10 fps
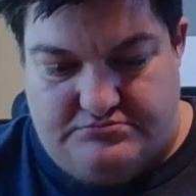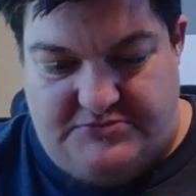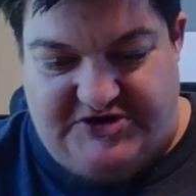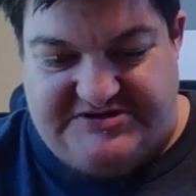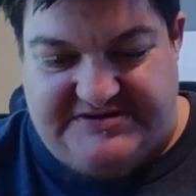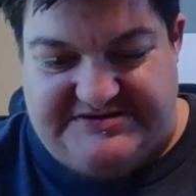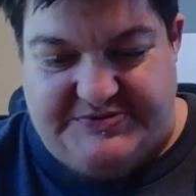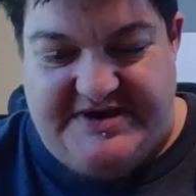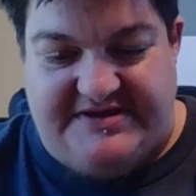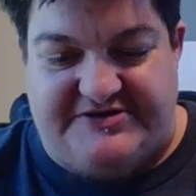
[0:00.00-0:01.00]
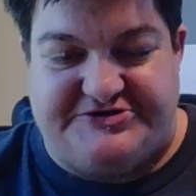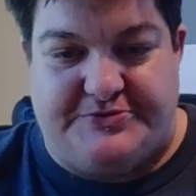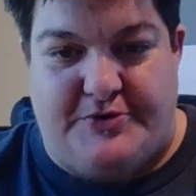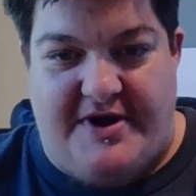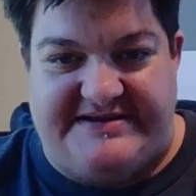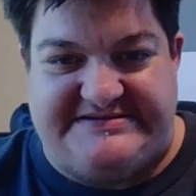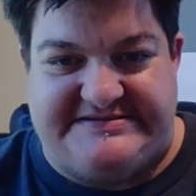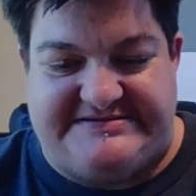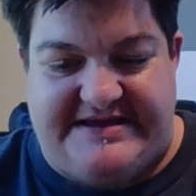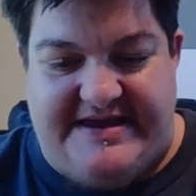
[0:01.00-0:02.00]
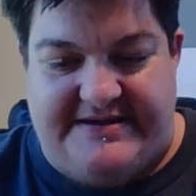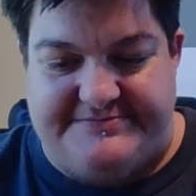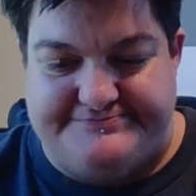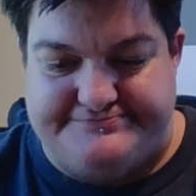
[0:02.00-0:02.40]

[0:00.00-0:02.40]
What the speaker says: There's a sweet little surprise inside.